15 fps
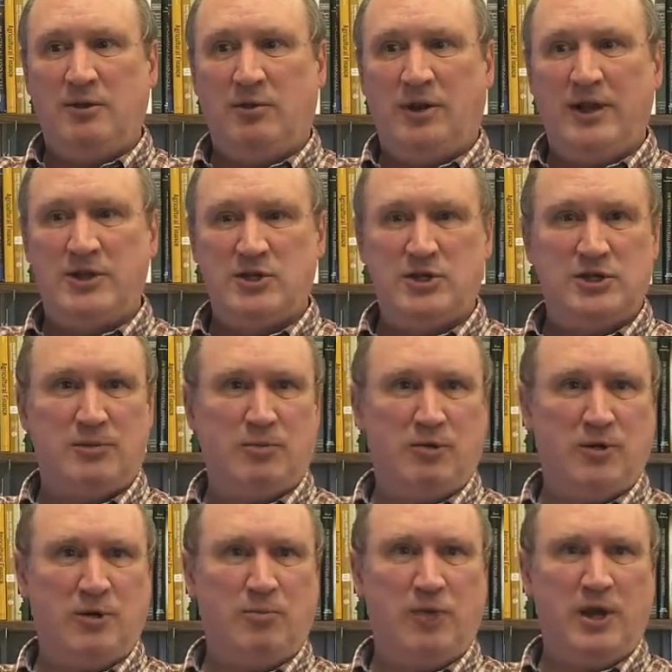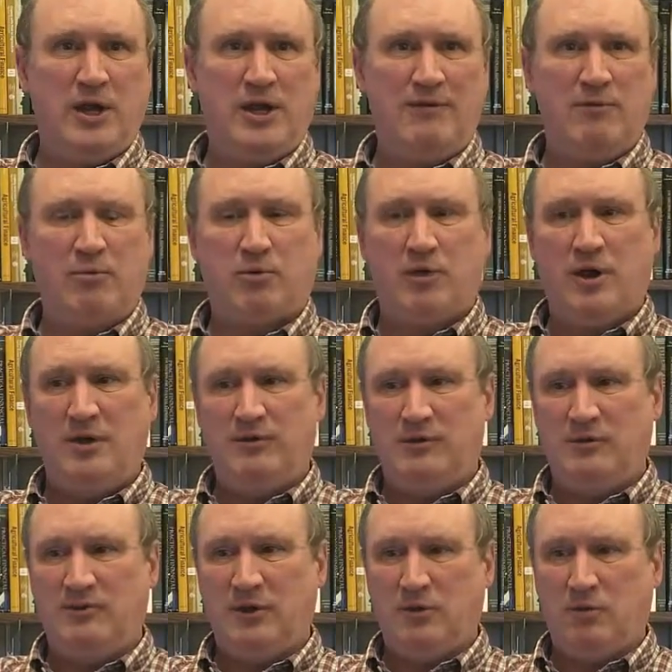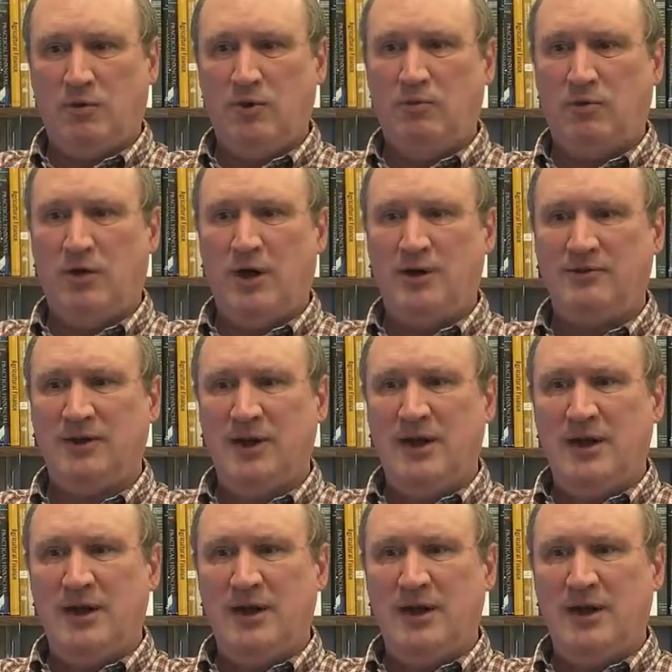relationship between break-even prices and corn price,